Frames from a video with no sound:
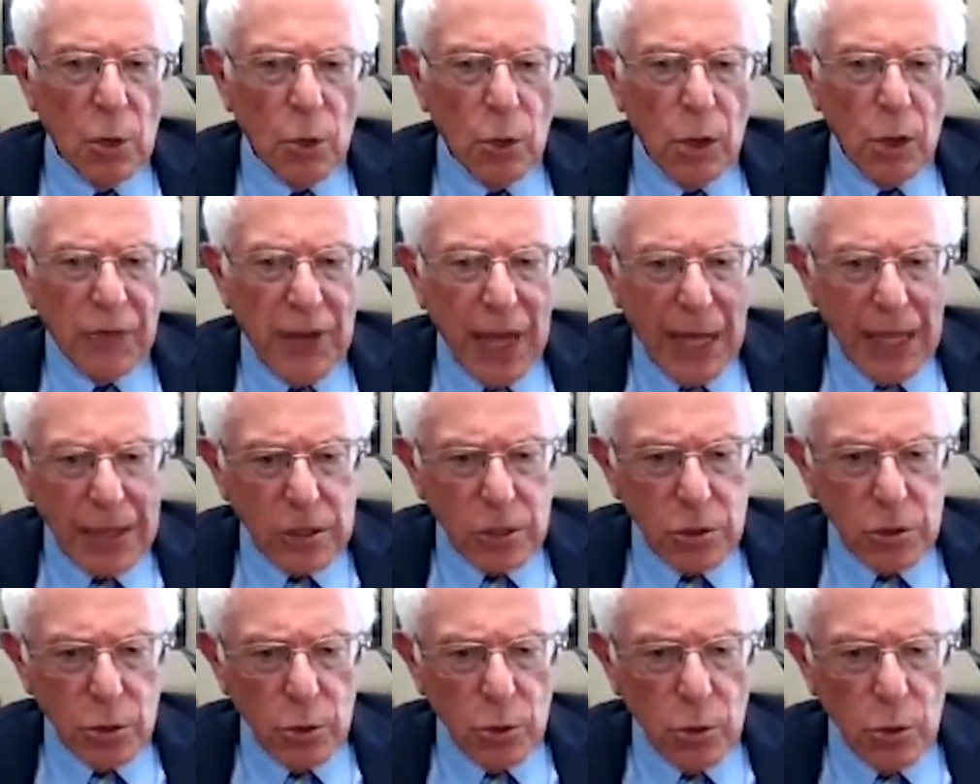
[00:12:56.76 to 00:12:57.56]
we've
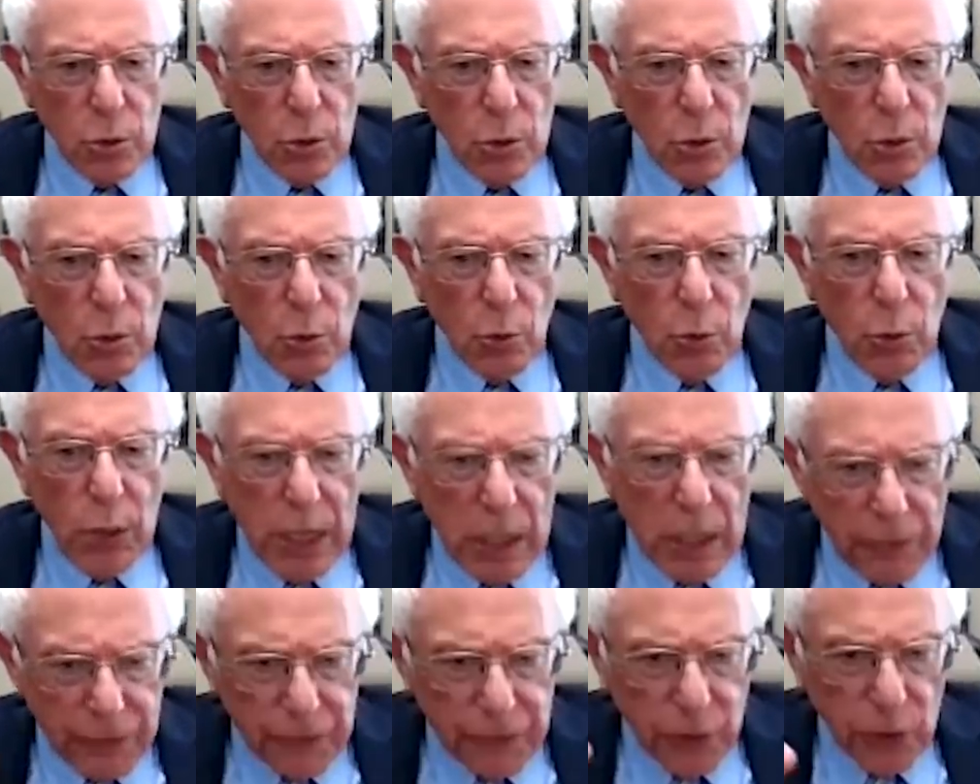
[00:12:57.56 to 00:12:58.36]
got to
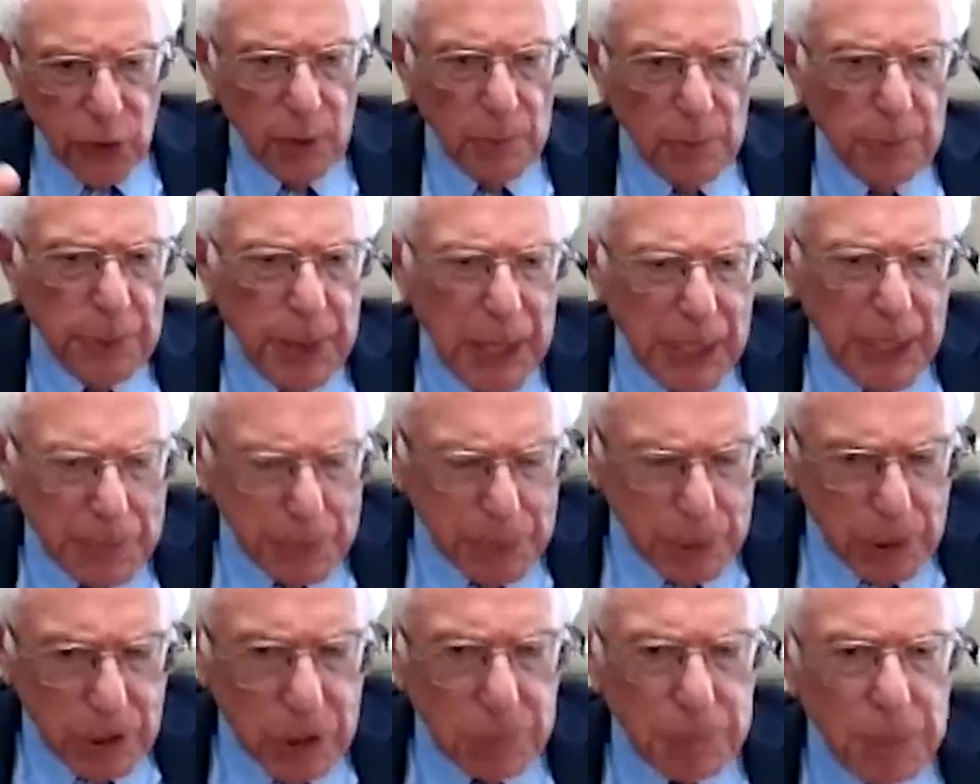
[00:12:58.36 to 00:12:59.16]
reaffirm
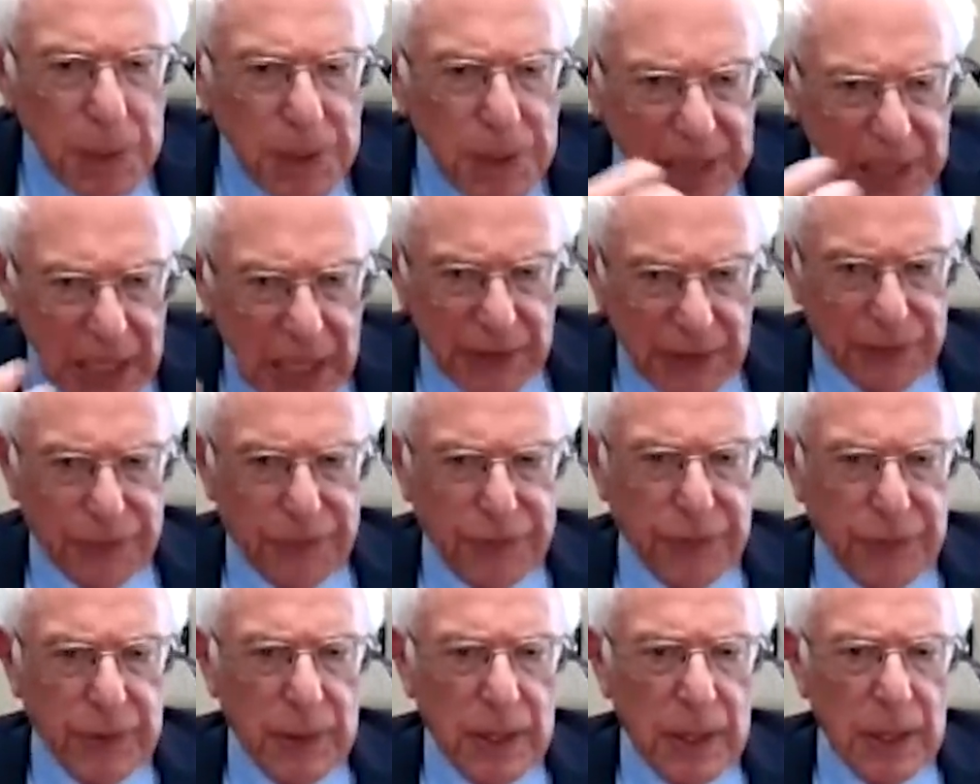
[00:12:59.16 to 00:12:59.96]
people's belief
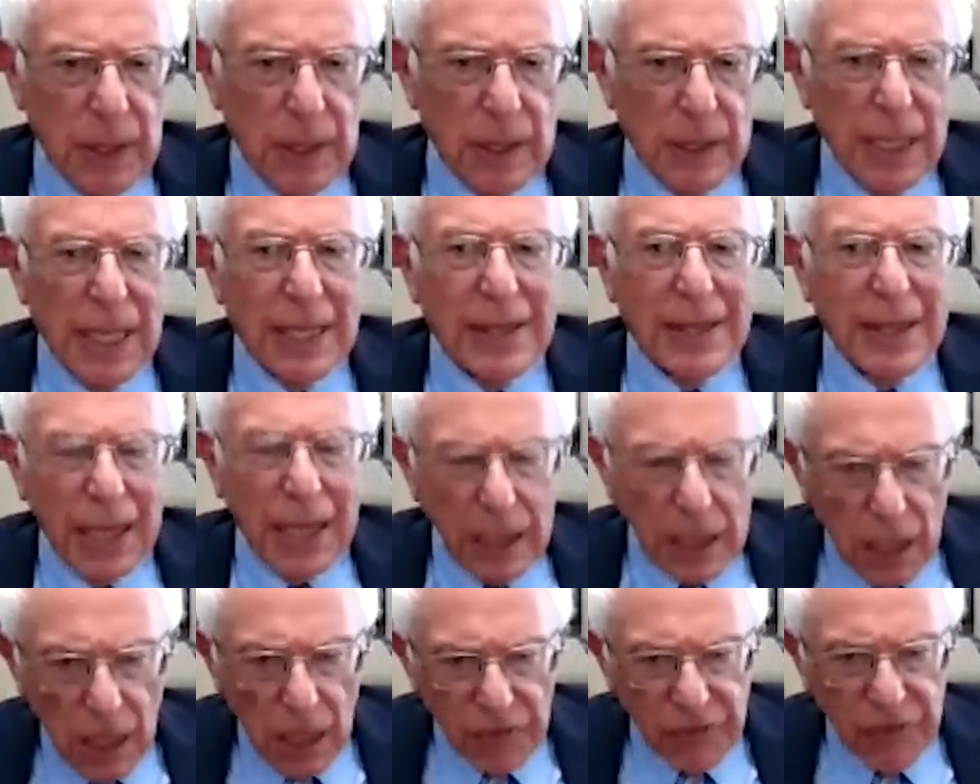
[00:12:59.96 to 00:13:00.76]
that
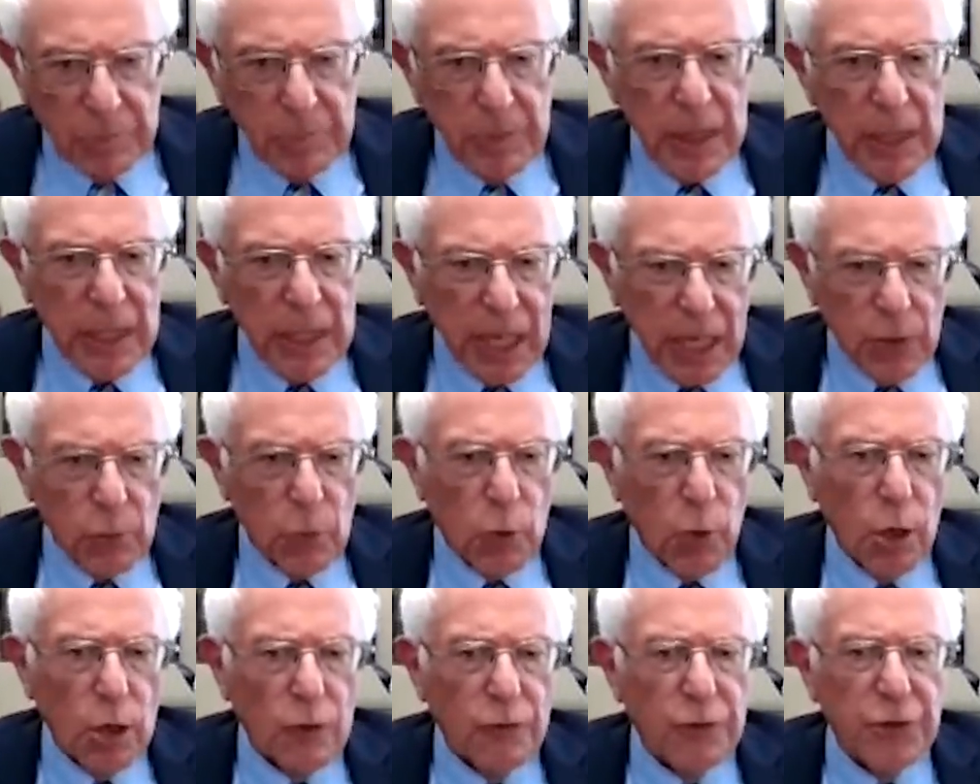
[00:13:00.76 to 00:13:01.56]
their government
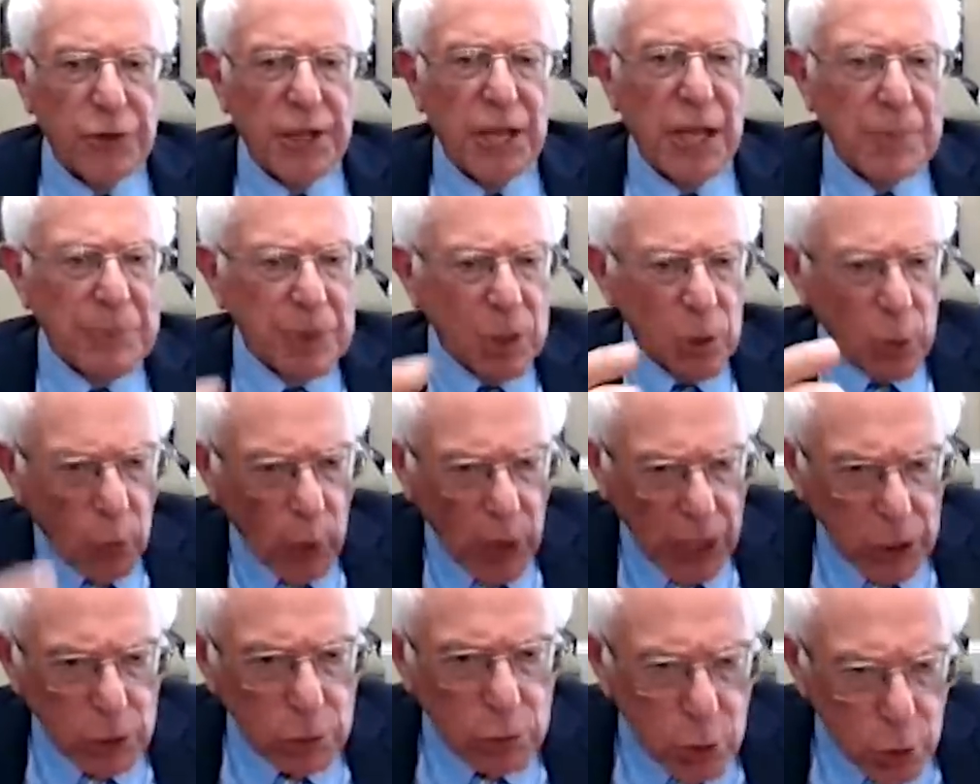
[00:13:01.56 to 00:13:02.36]
can work for them. And the
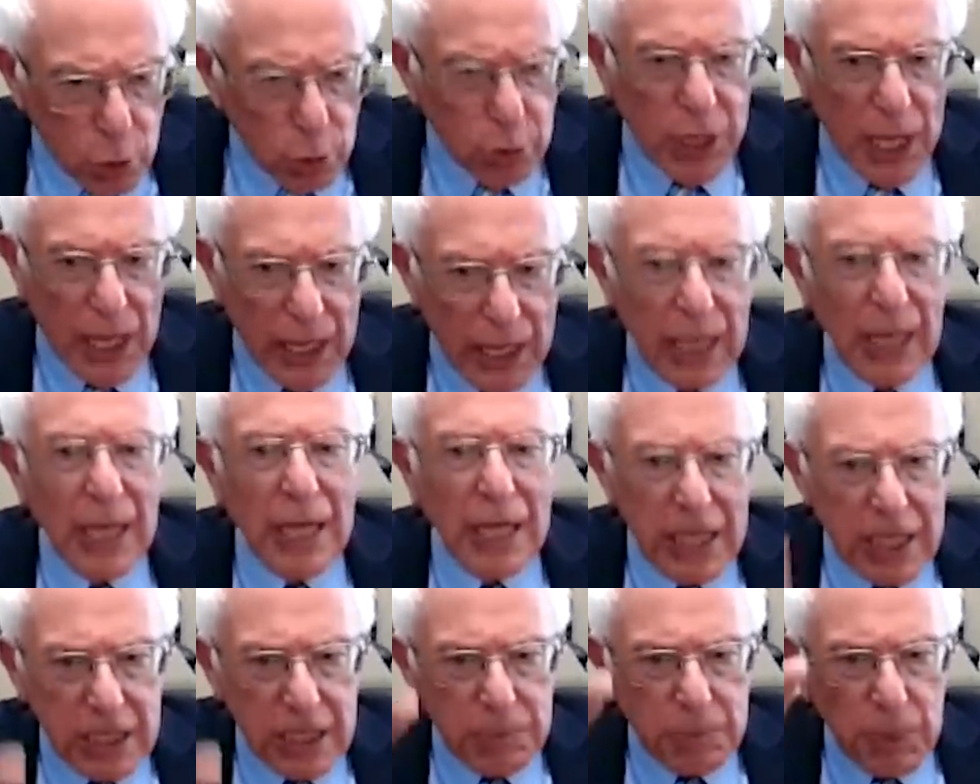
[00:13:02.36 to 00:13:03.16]
way you do that
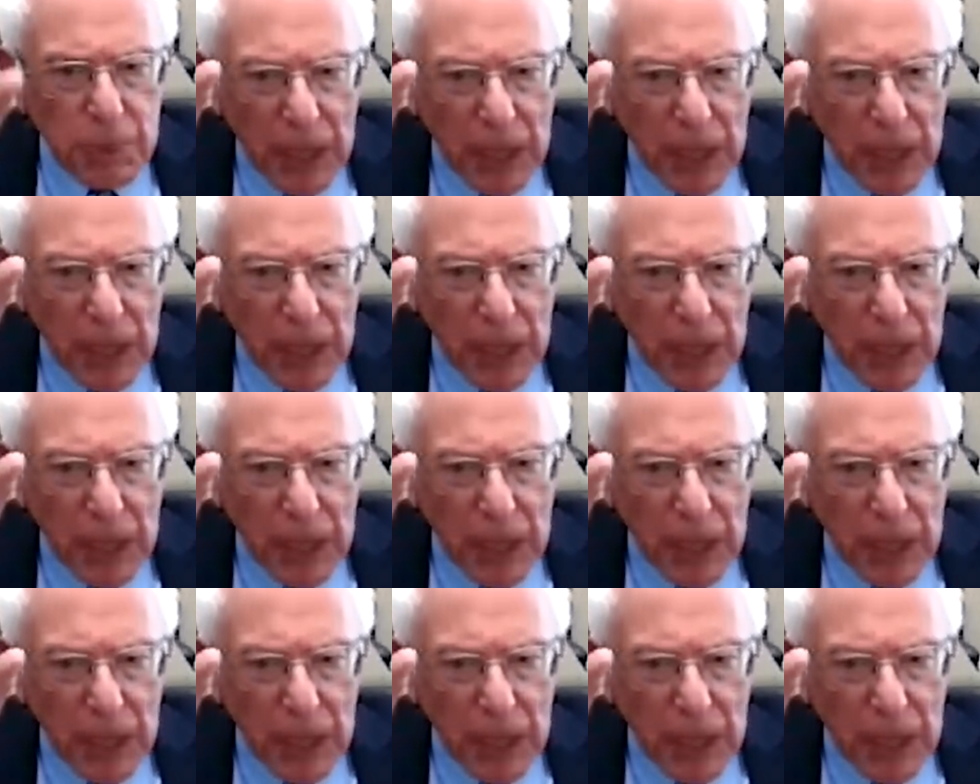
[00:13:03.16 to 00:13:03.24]
is